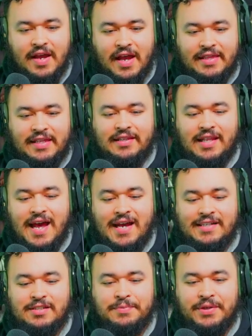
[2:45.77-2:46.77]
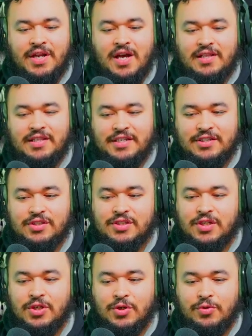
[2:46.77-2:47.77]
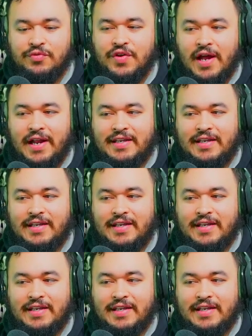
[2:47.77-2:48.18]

And then last but not least, we've got